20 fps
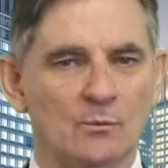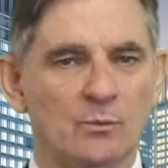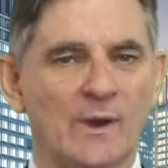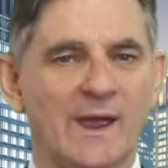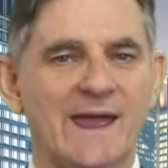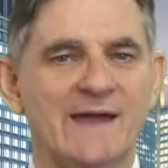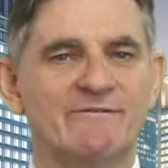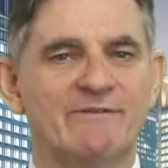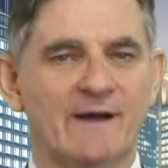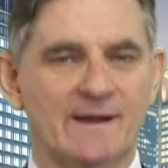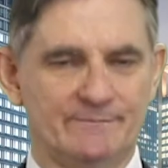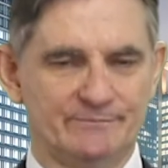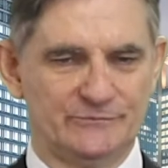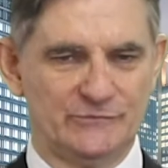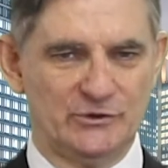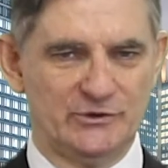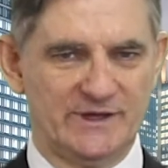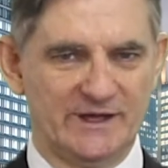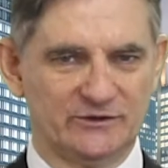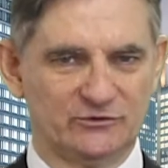wherever
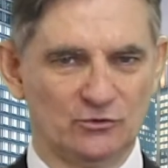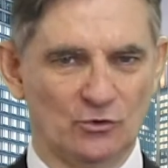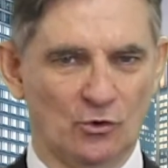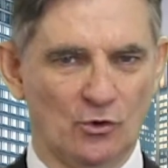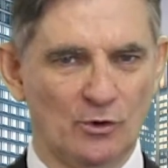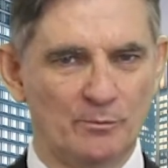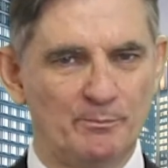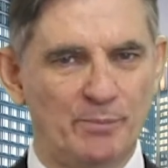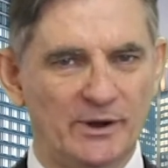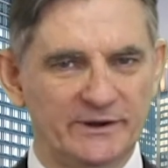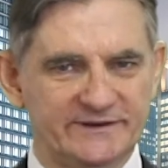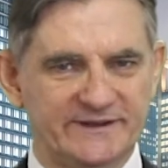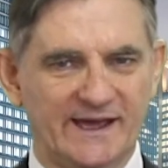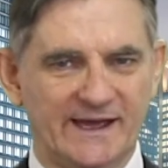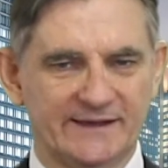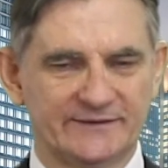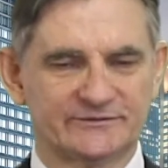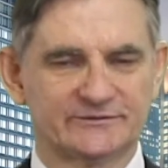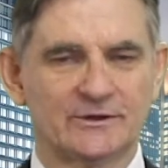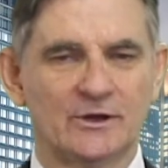you get your
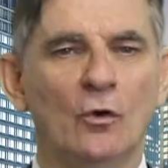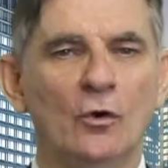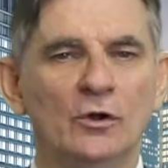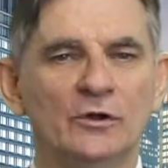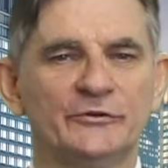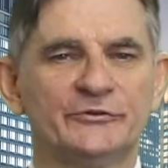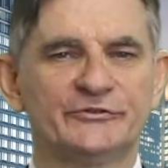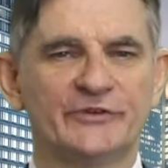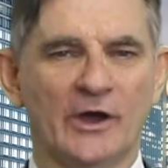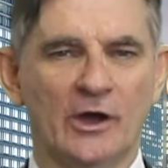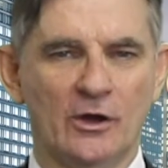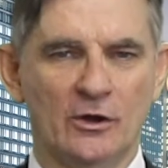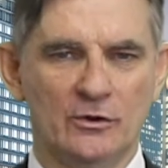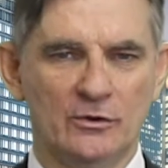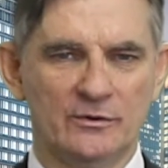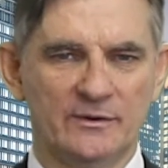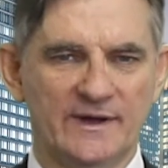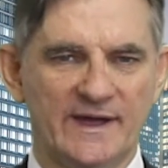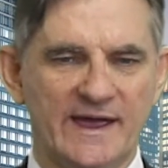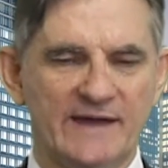podcast.
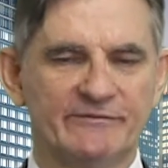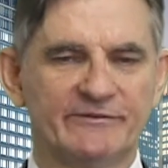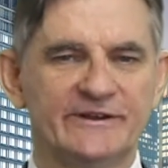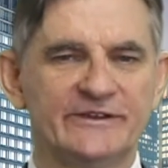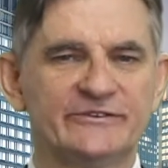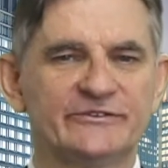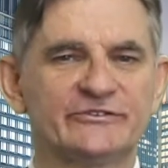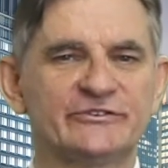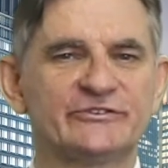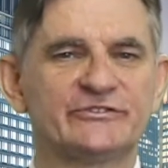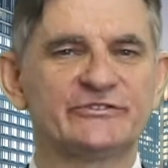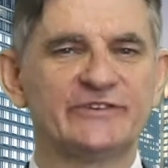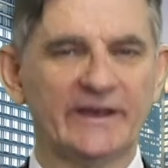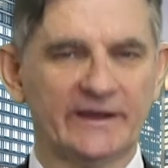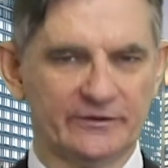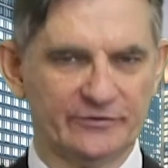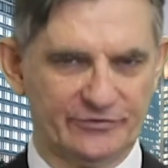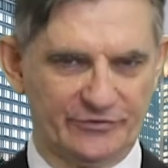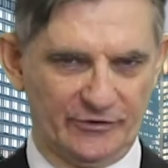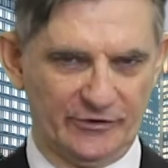Also, every
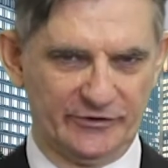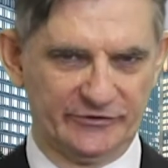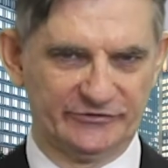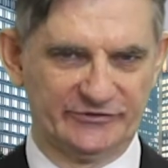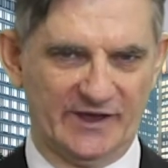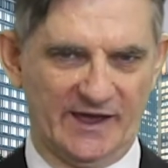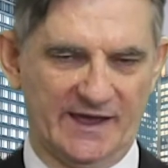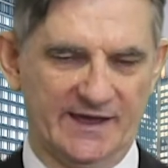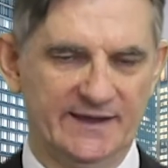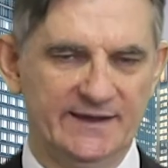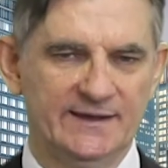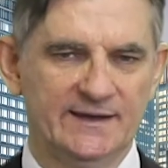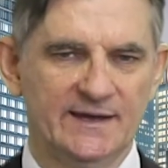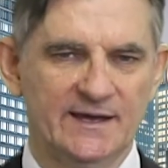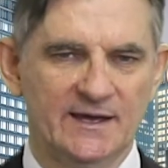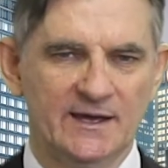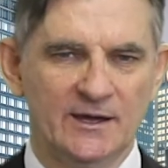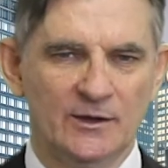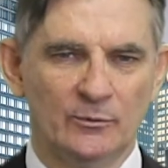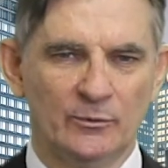second Thursday,
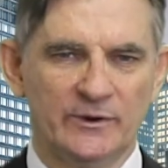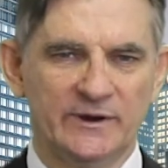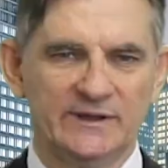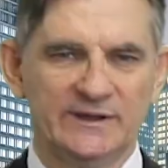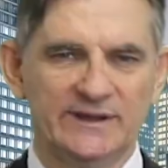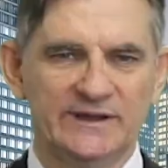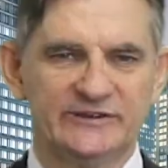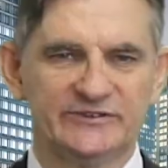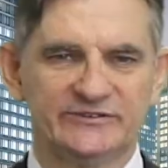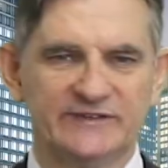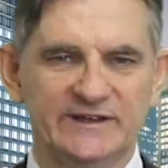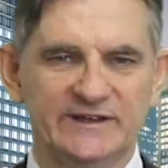we release